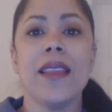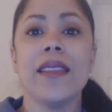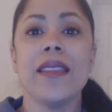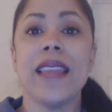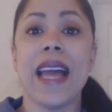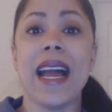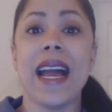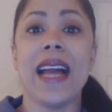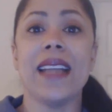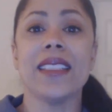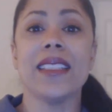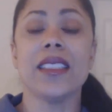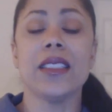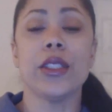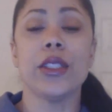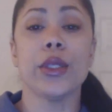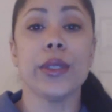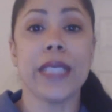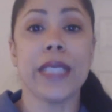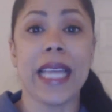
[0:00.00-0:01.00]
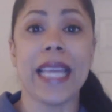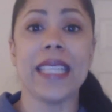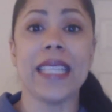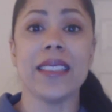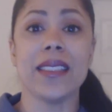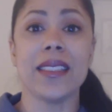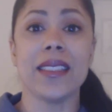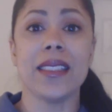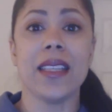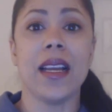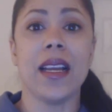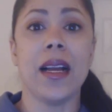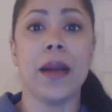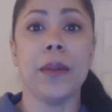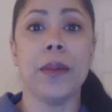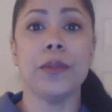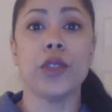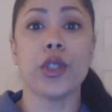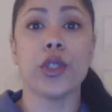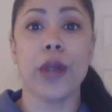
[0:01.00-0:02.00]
that creates um,